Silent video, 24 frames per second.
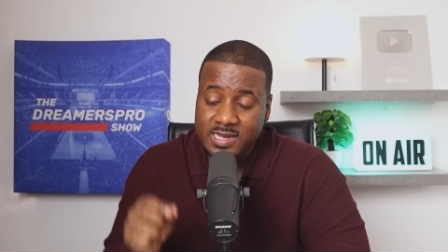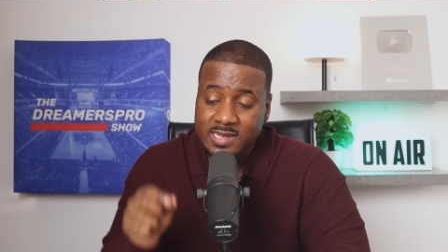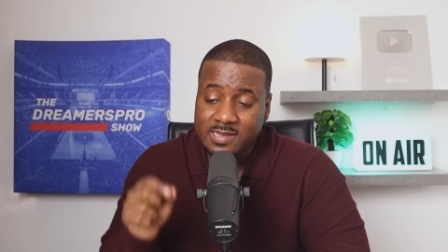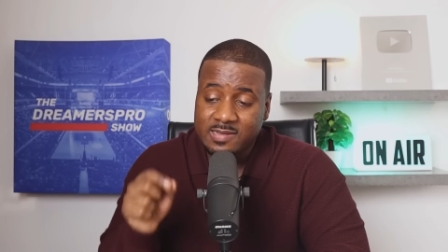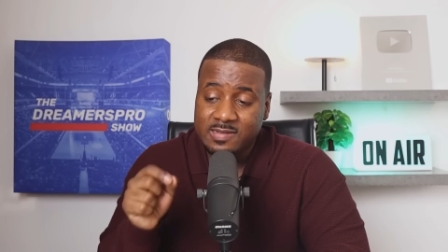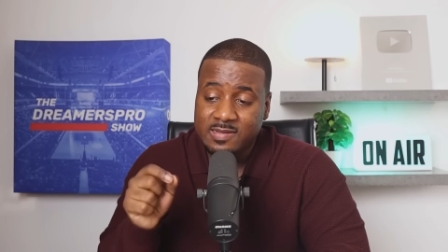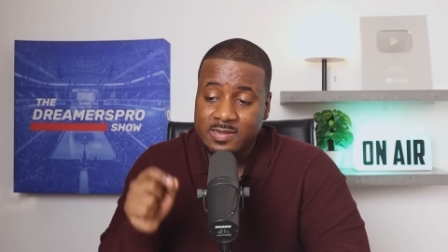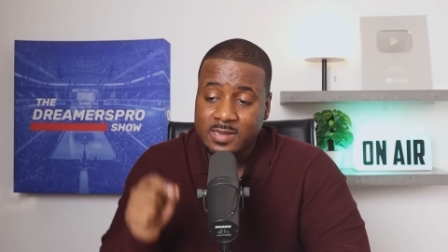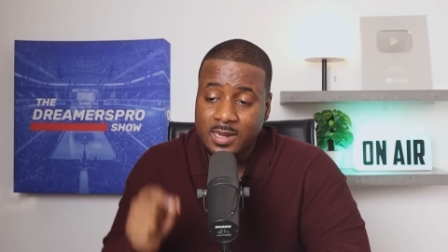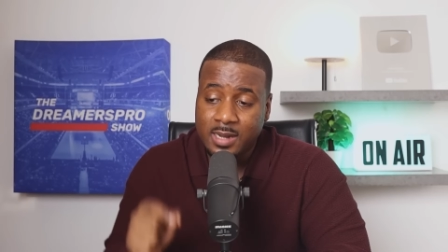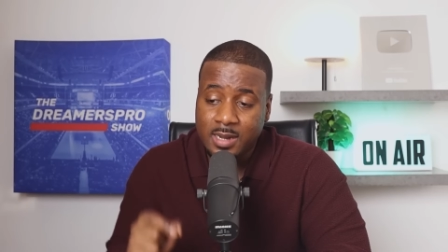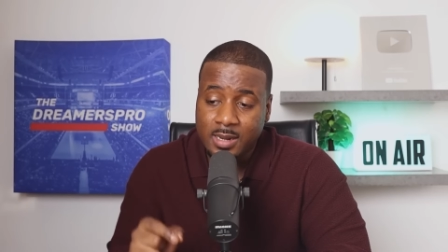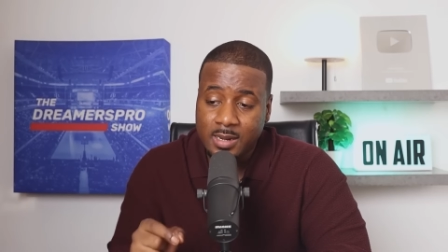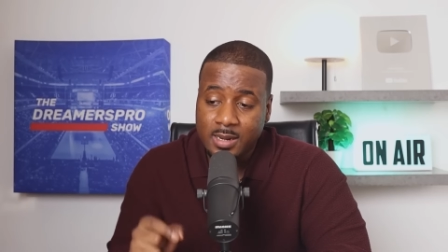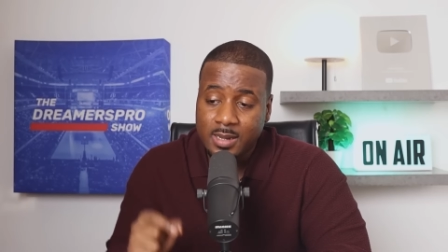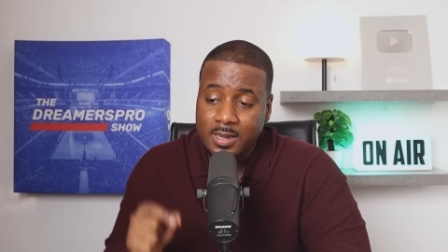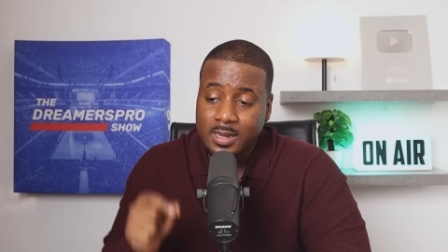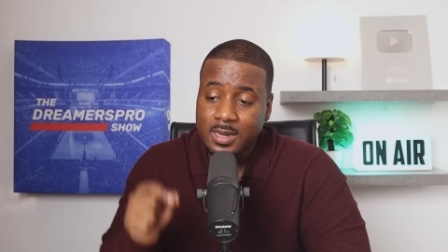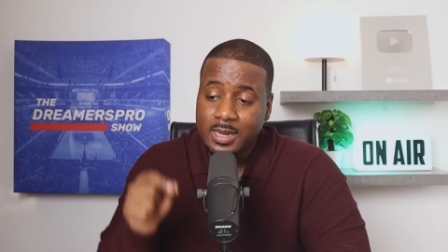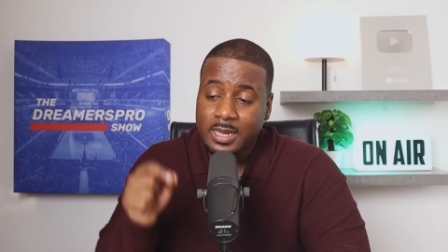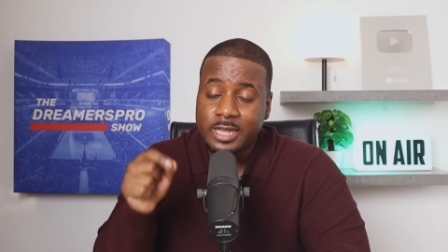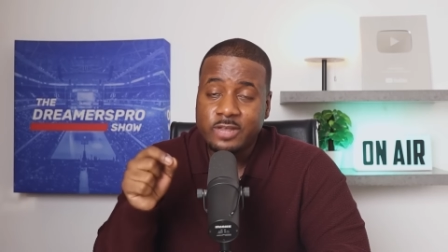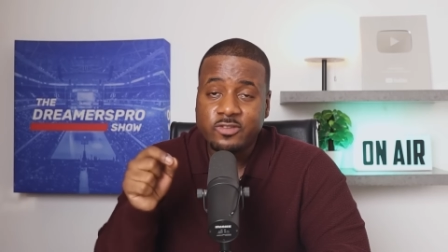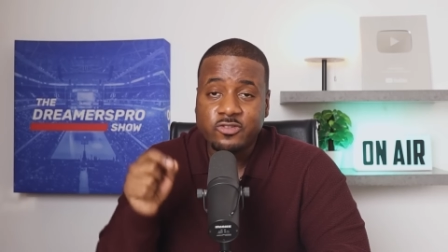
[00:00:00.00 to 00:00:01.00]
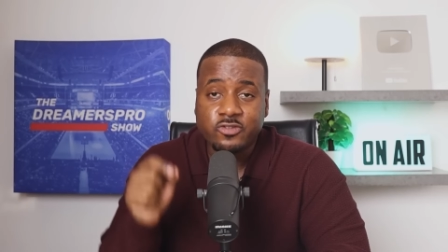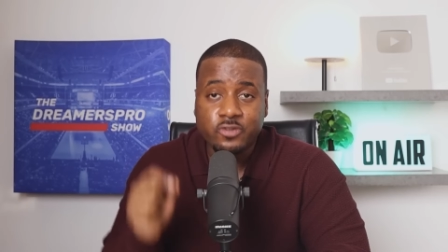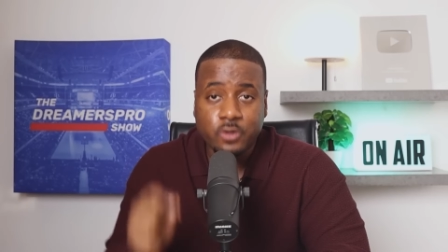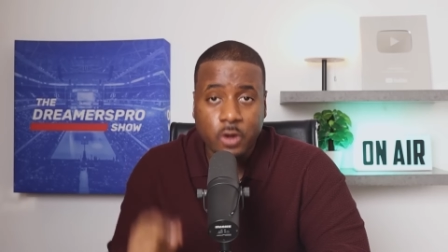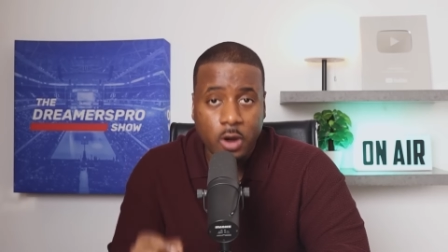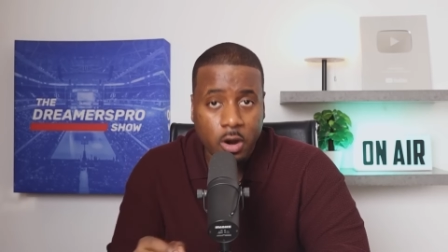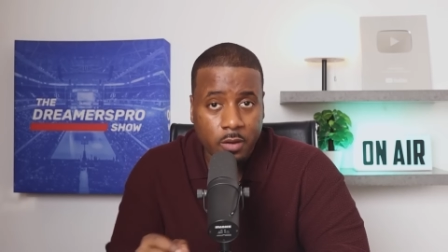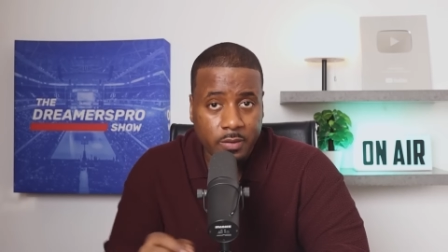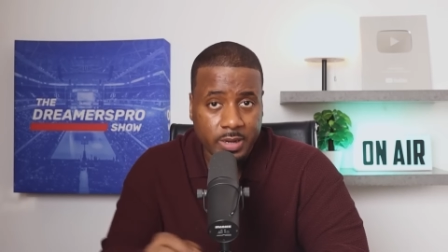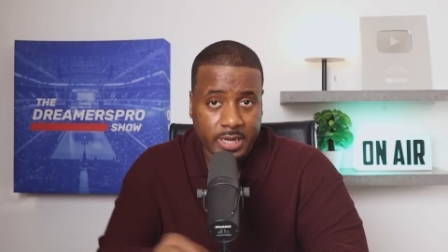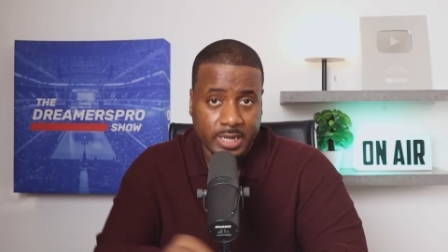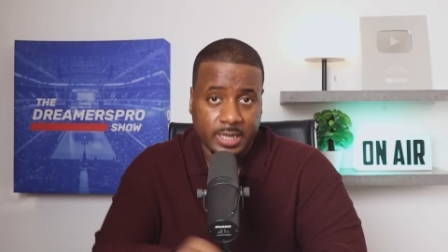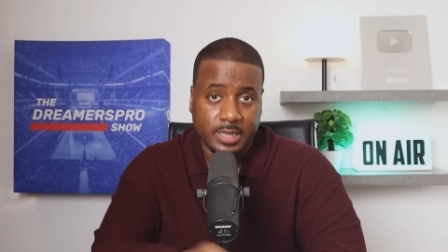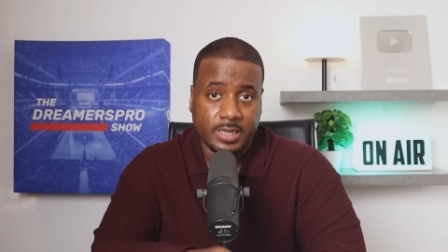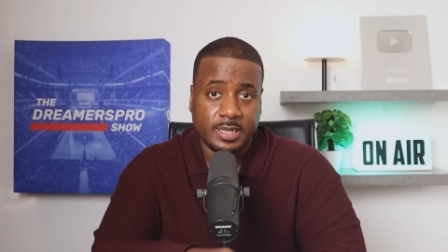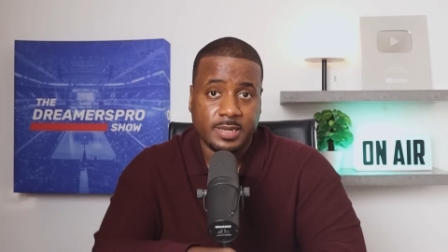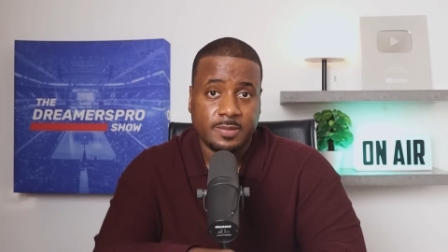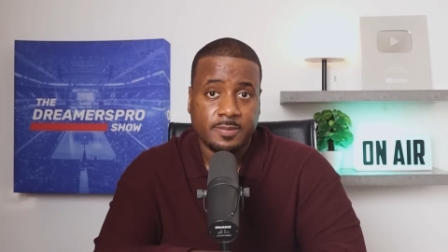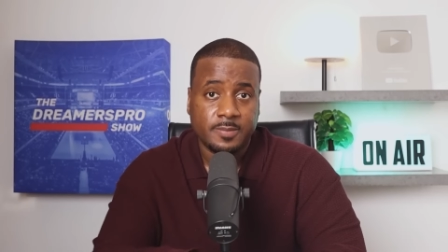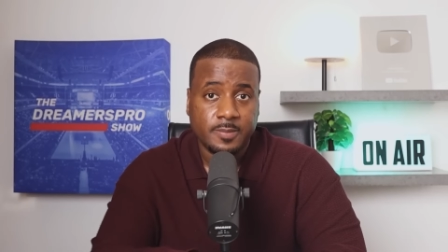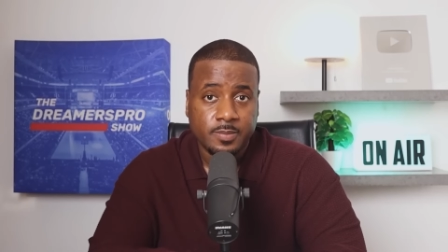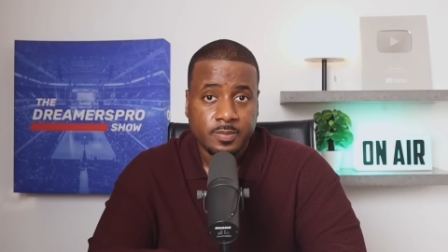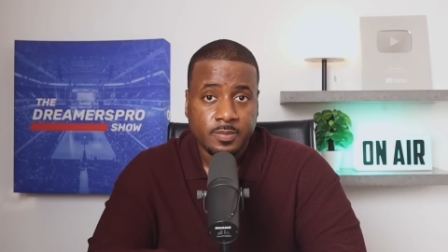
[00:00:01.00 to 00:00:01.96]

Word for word: has done historically.